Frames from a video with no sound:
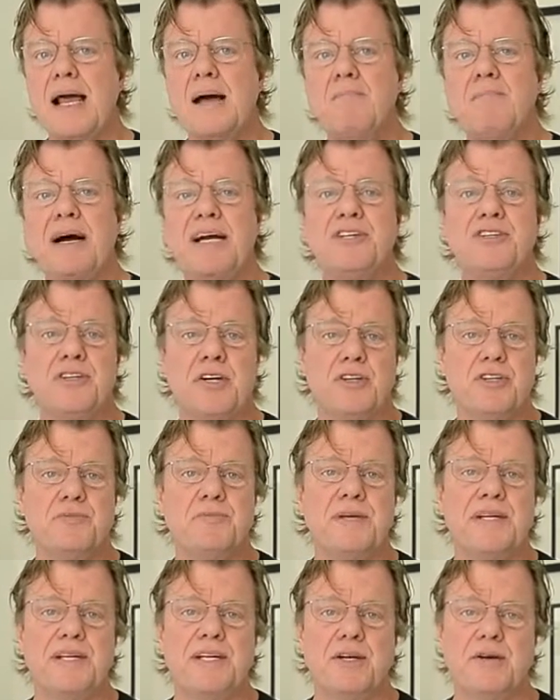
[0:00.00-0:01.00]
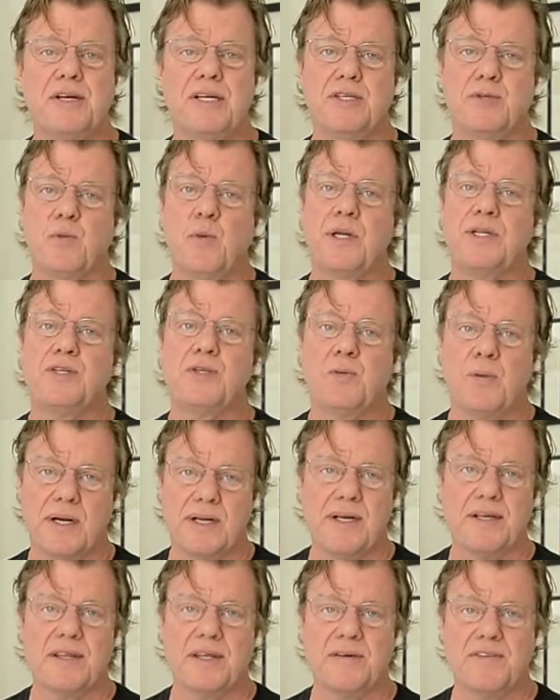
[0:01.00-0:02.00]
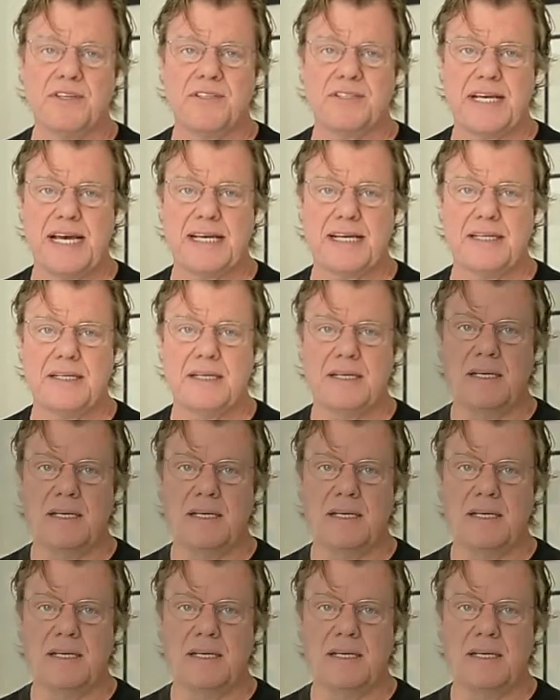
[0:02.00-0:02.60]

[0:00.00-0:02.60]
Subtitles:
My shutter speed here is 1/20th of a second.